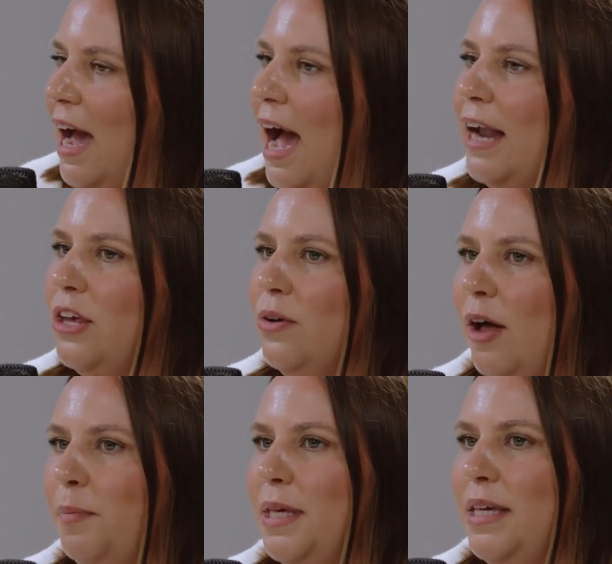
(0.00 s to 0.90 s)
How do you
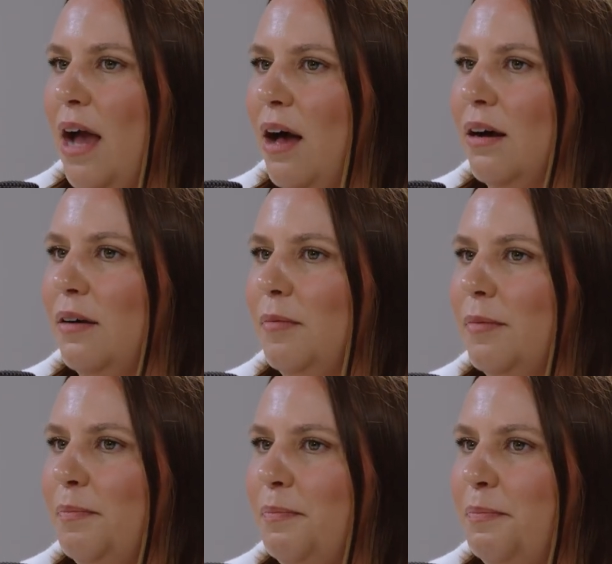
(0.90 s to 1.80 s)
help
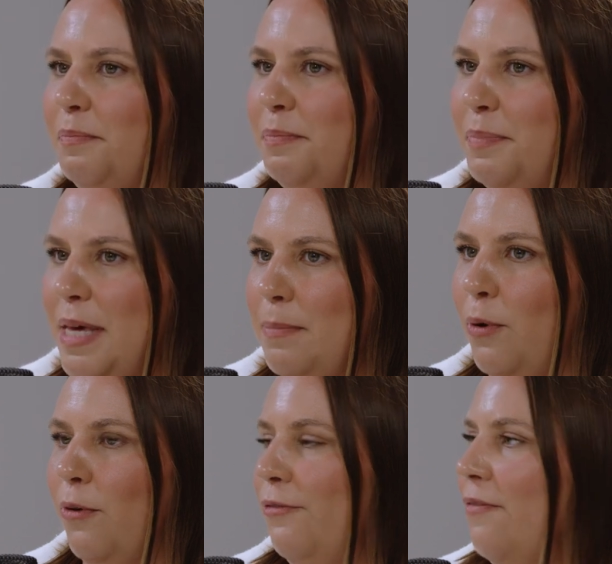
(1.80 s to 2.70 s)
young
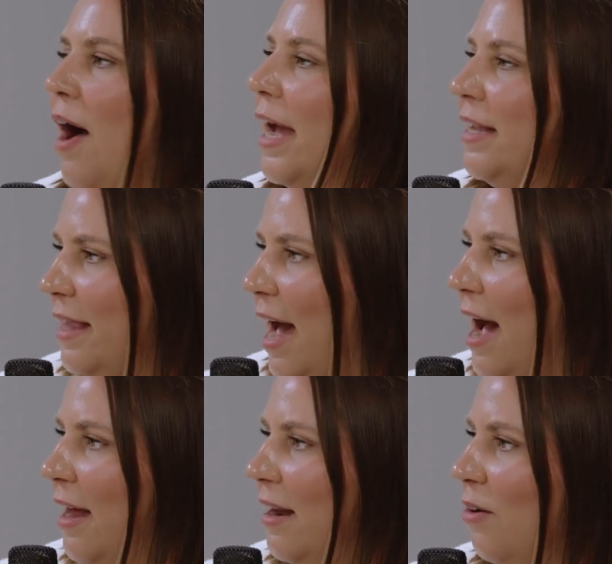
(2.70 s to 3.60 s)
people find
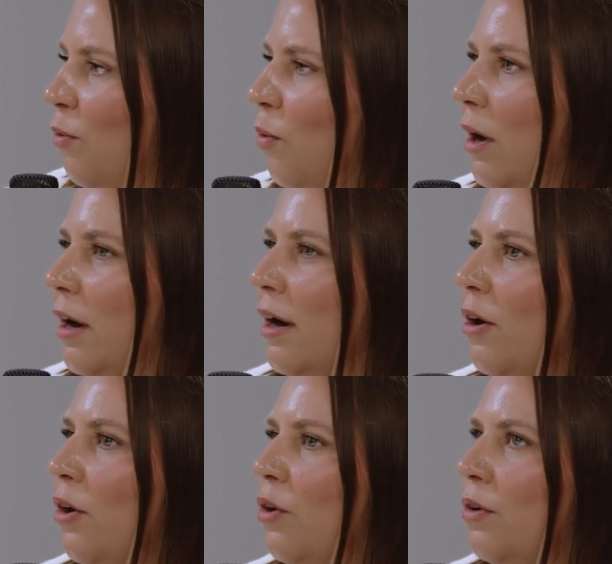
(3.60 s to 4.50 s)
that or
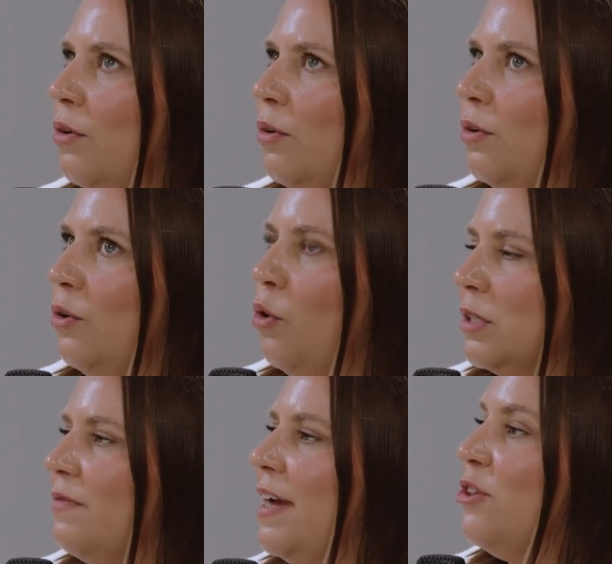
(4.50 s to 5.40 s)

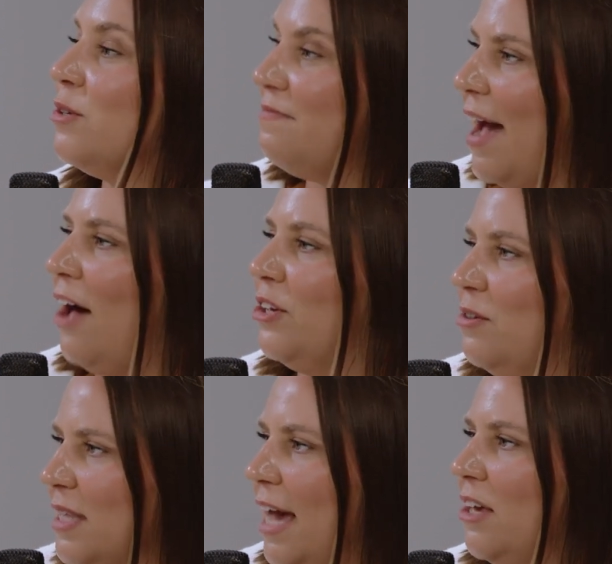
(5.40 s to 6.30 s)
cultivate those
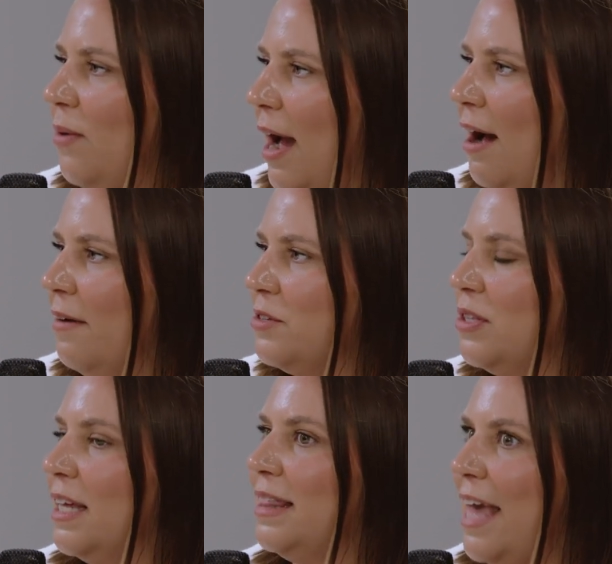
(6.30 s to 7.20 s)
values that you have
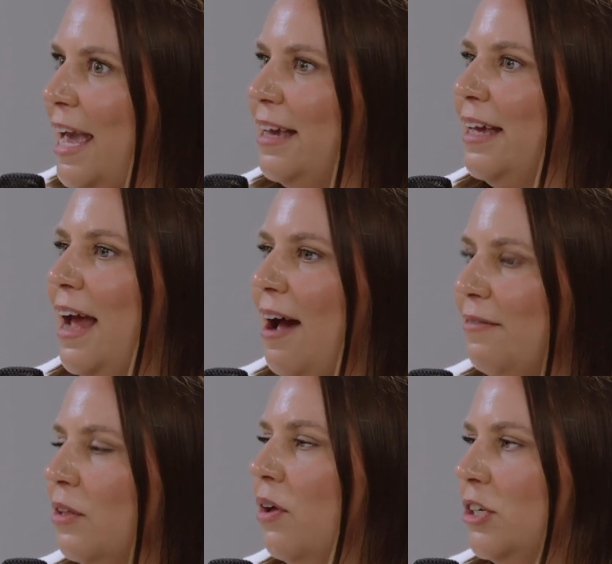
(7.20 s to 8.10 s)
so that they can
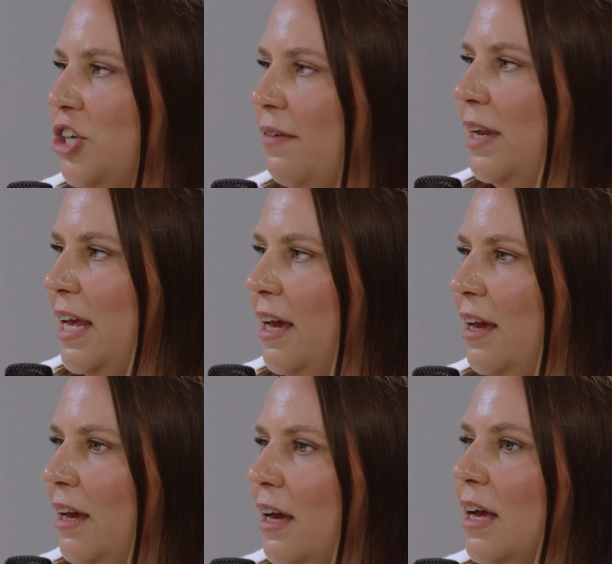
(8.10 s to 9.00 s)
have the
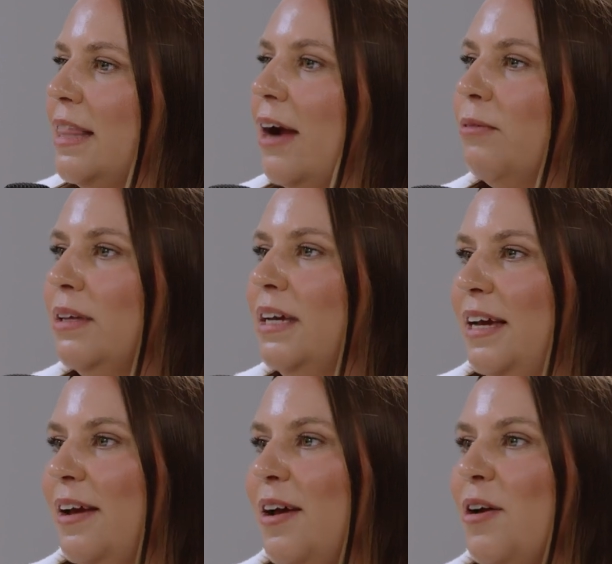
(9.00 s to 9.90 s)
longevity that
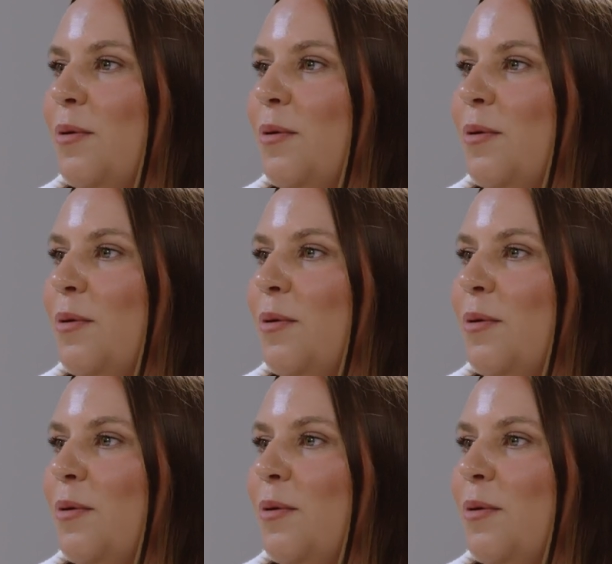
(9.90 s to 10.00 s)
really